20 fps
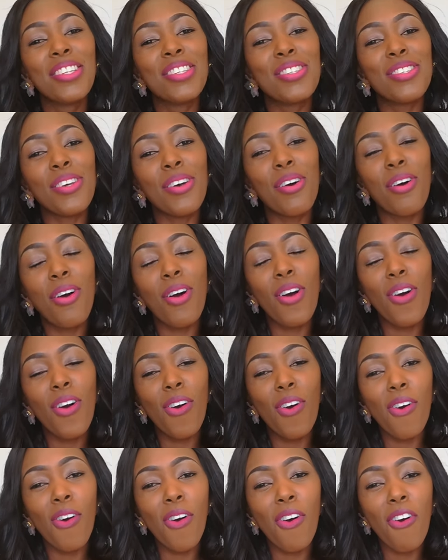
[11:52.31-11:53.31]

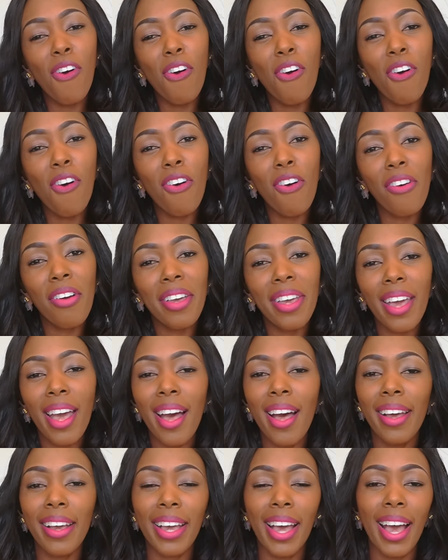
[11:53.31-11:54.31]
So
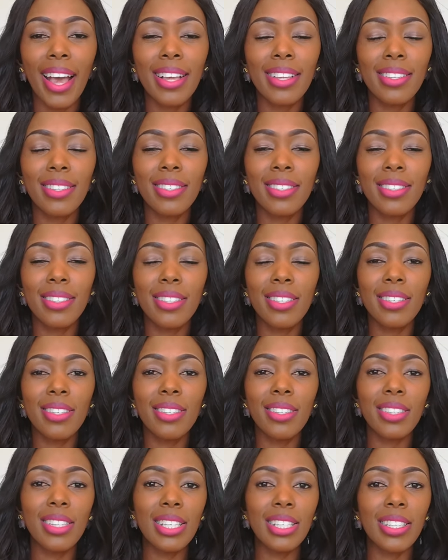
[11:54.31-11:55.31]
yeah, guys, this
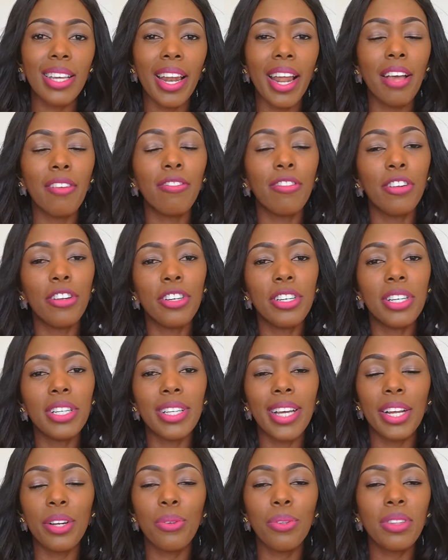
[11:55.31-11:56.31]
is the things that I've
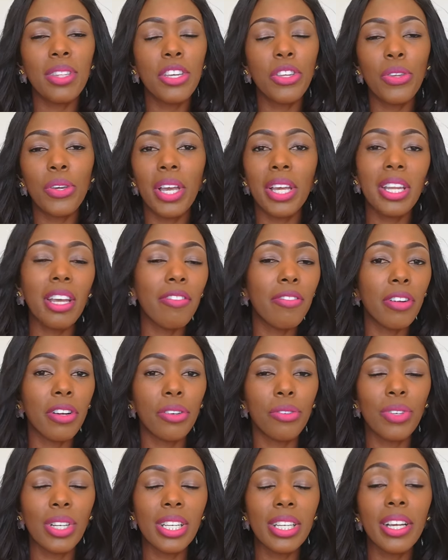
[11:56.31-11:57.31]
learned. I don't think you can
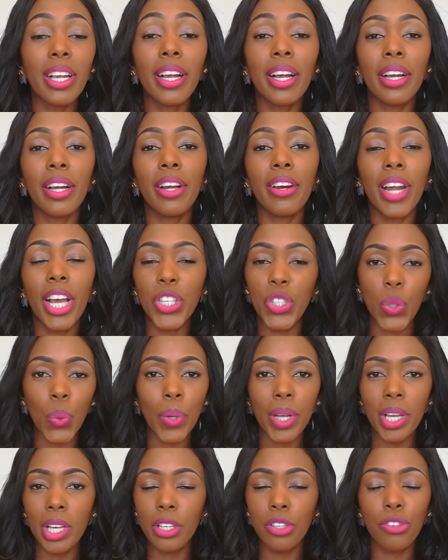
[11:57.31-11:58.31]
ever really
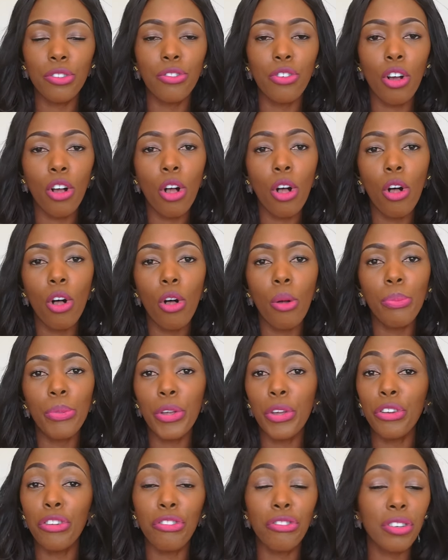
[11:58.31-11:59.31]
graduate from
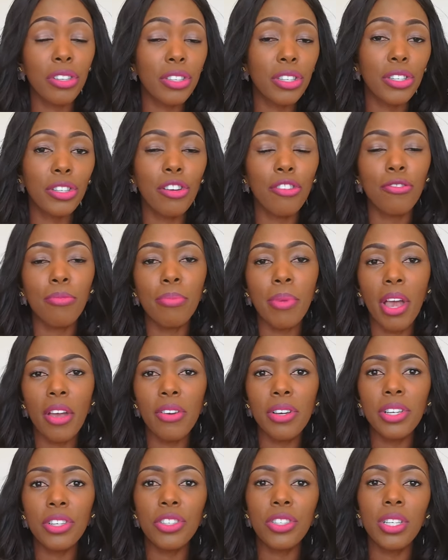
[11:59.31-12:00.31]
the University of
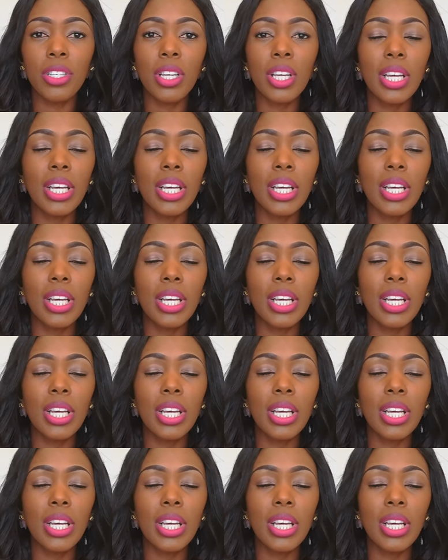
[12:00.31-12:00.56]
Marriage.